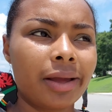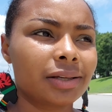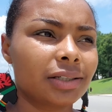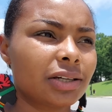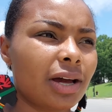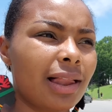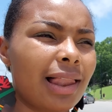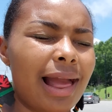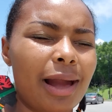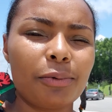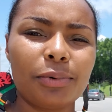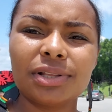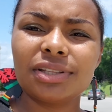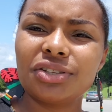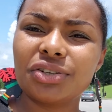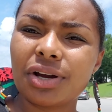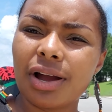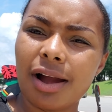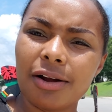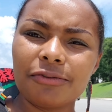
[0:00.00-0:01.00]
Y'all, I went
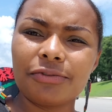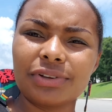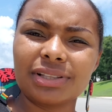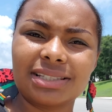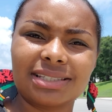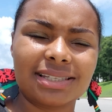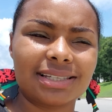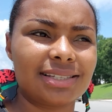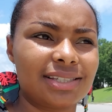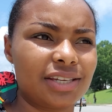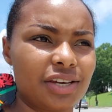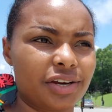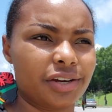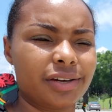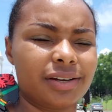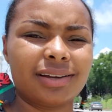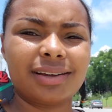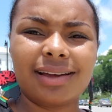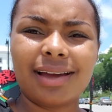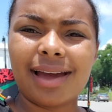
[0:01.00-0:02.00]
to a conference this year.